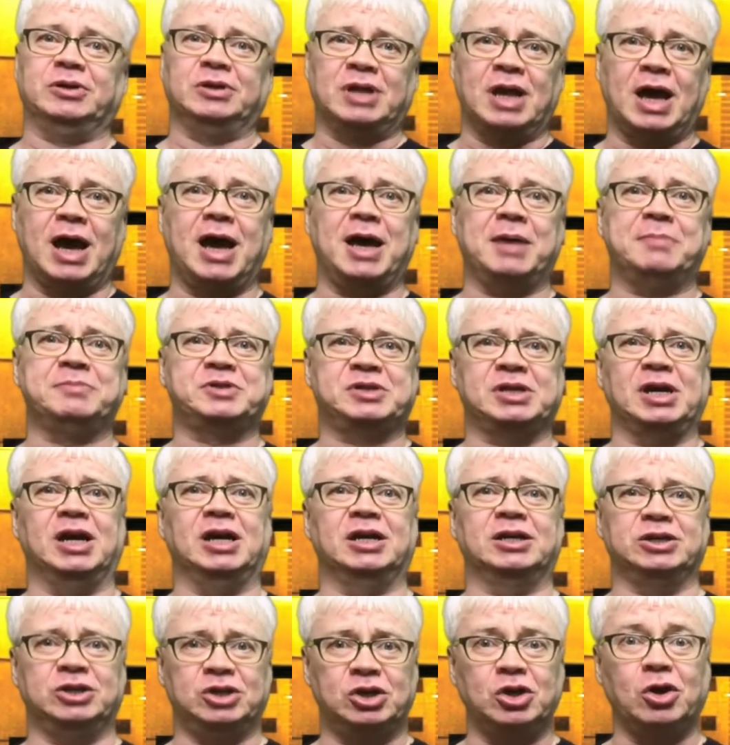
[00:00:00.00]
Nam
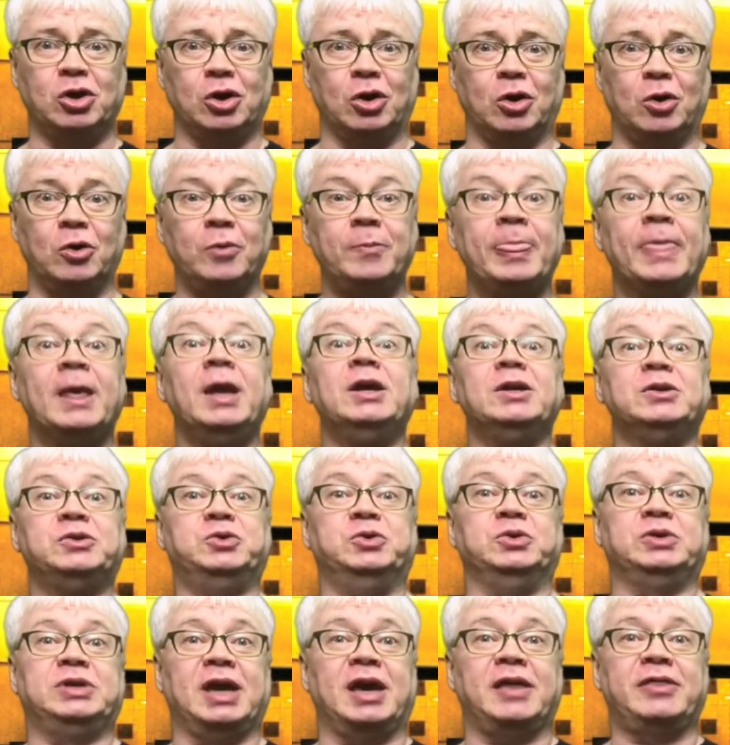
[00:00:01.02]
Sang-hyo.
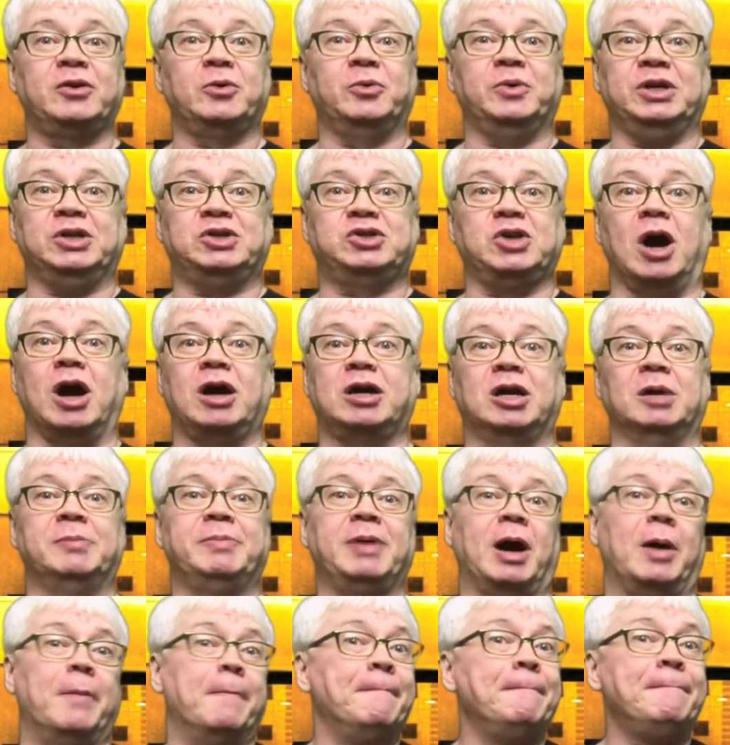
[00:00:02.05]
Together we talk
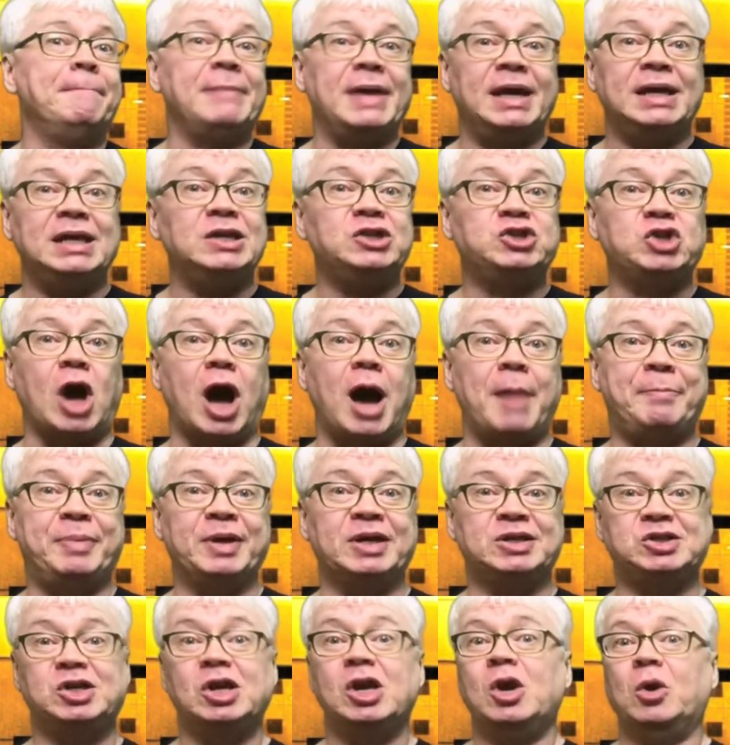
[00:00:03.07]
about many
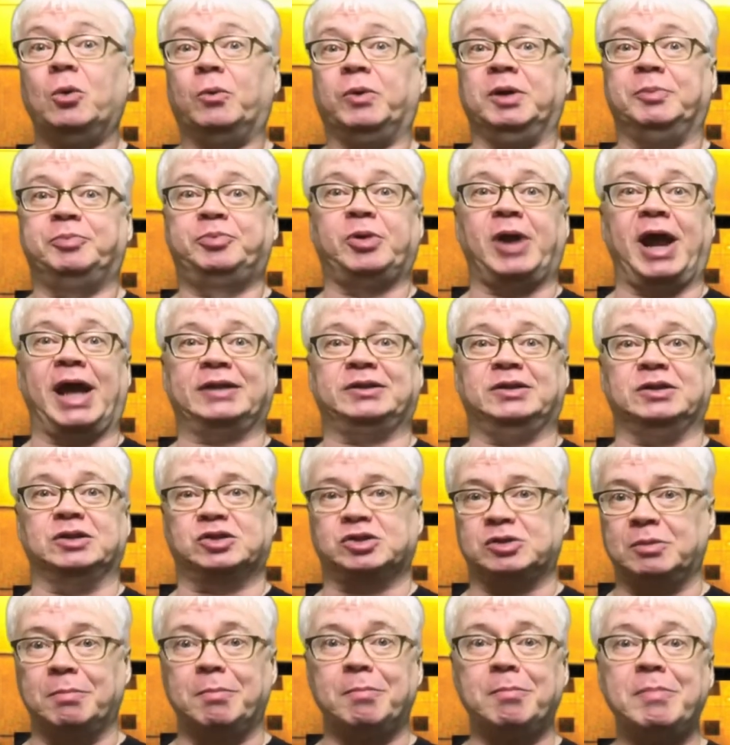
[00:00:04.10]
topics, we
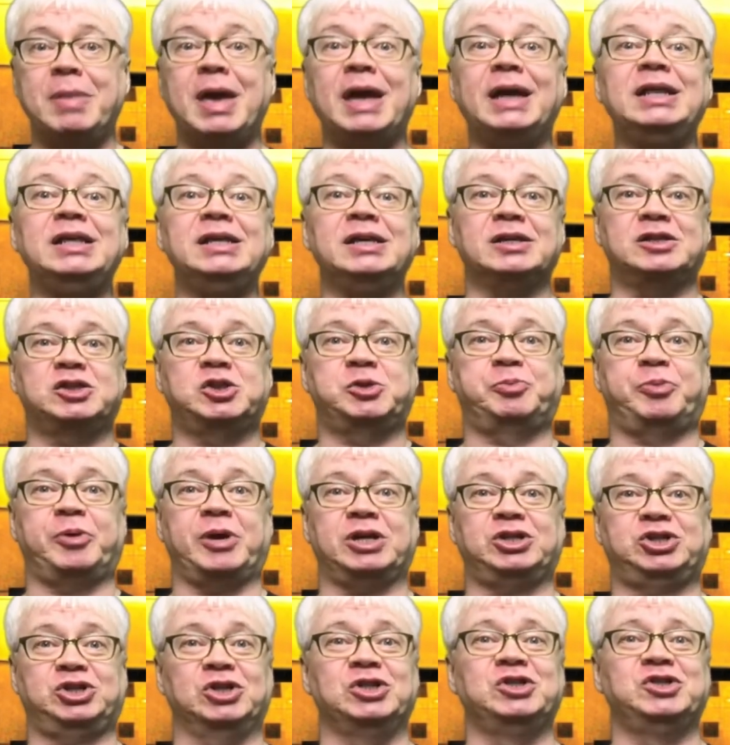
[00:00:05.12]
practice many
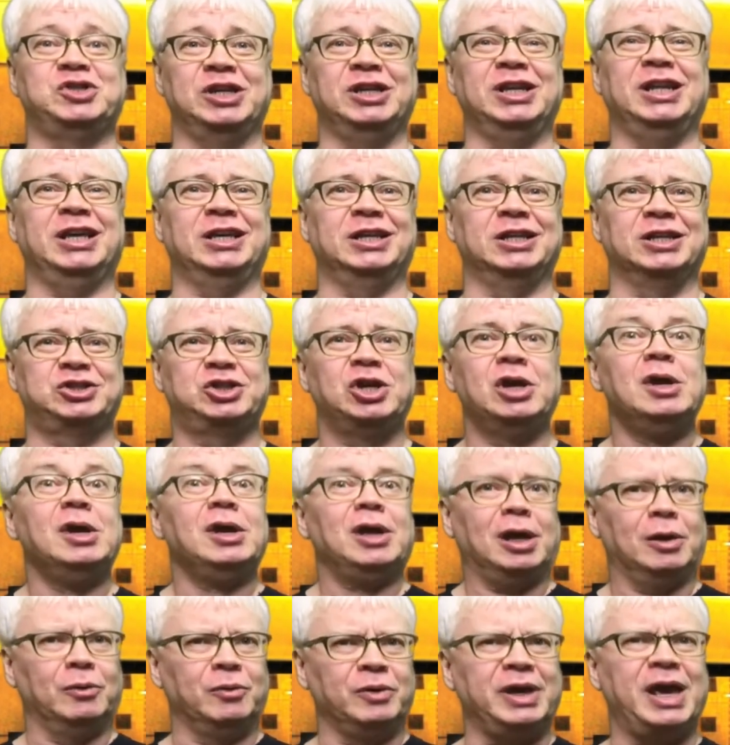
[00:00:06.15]
expressions in English,
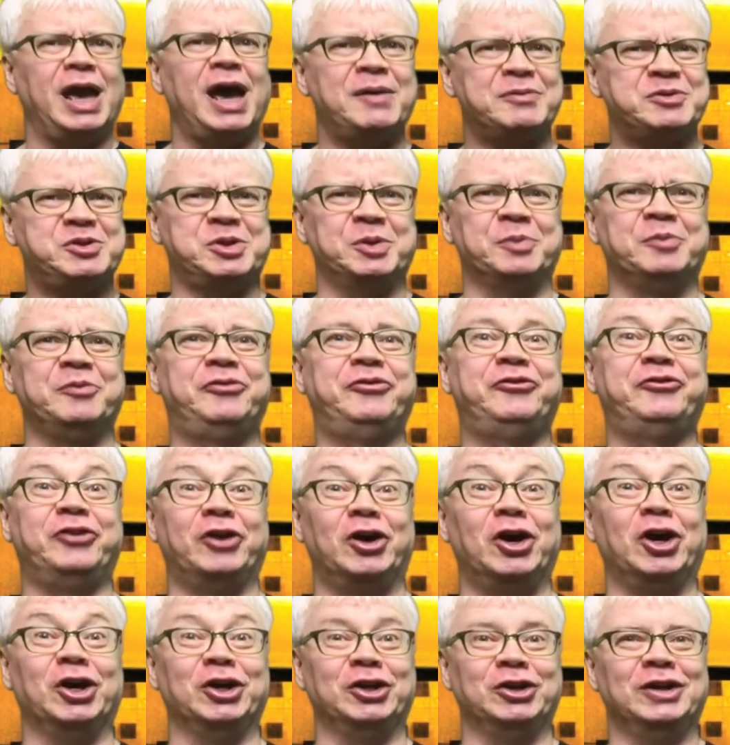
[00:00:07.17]
and we have some
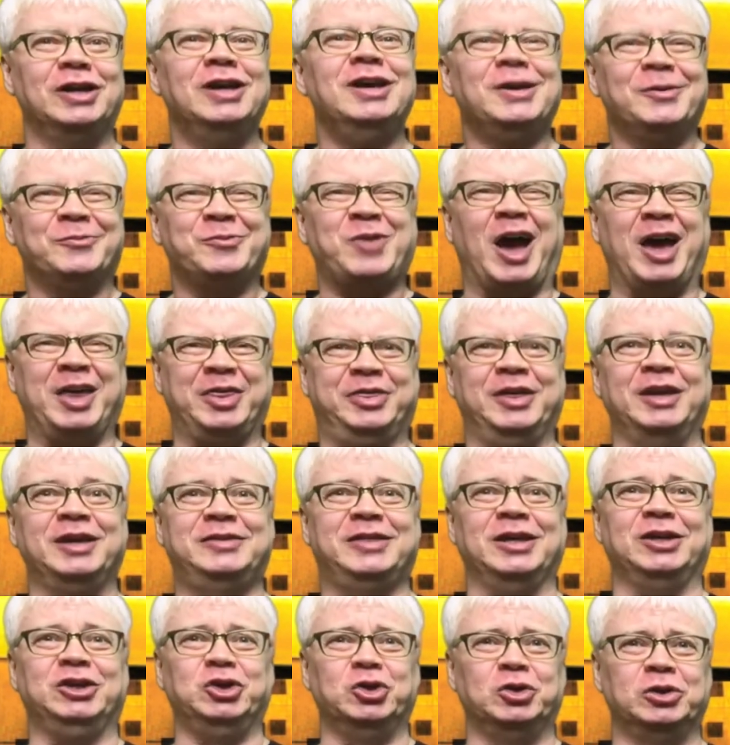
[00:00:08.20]
fun. I think
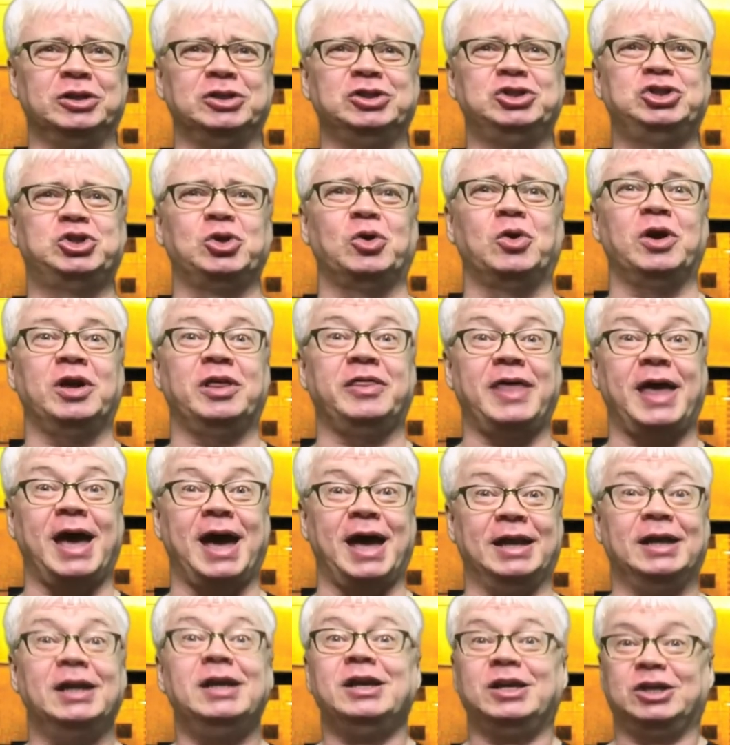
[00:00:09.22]
that you'll enjoy
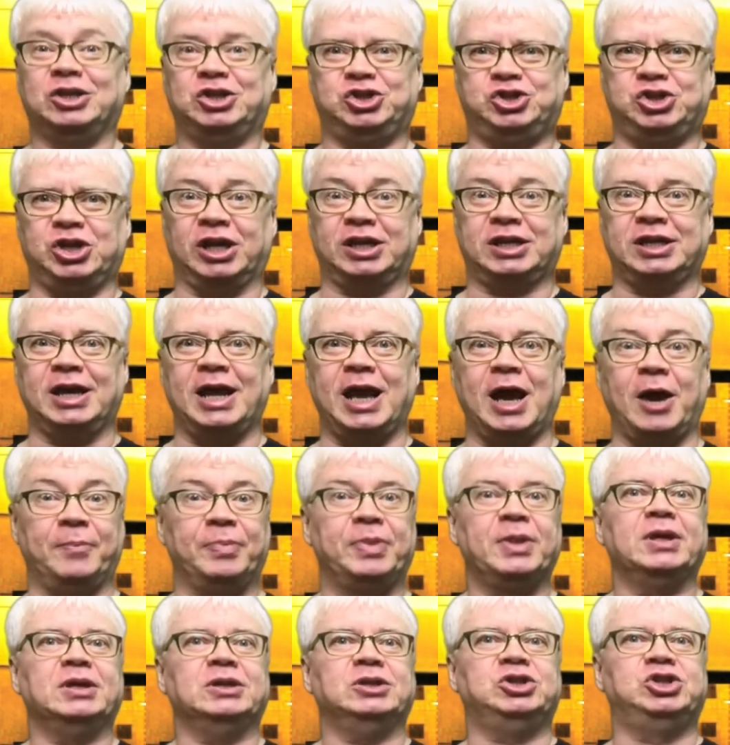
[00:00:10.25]
that. Check it out,
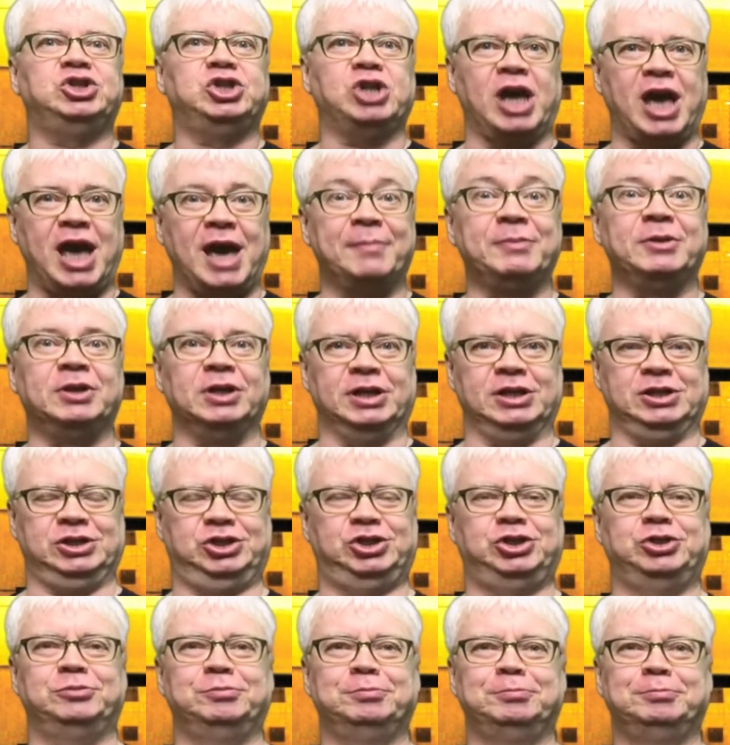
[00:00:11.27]
Jamglish.